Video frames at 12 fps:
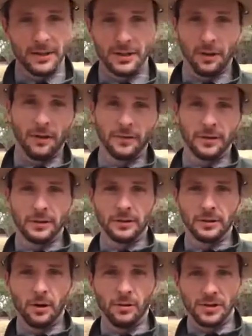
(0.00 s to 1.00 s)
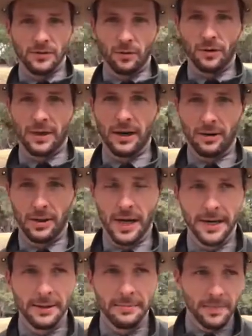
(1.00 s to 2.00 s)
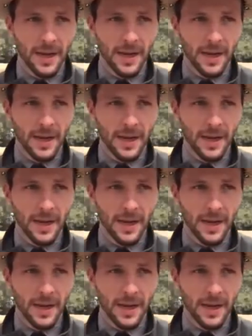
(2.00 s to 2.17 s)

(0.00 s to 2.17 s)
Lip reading: So the coast of North Carolina,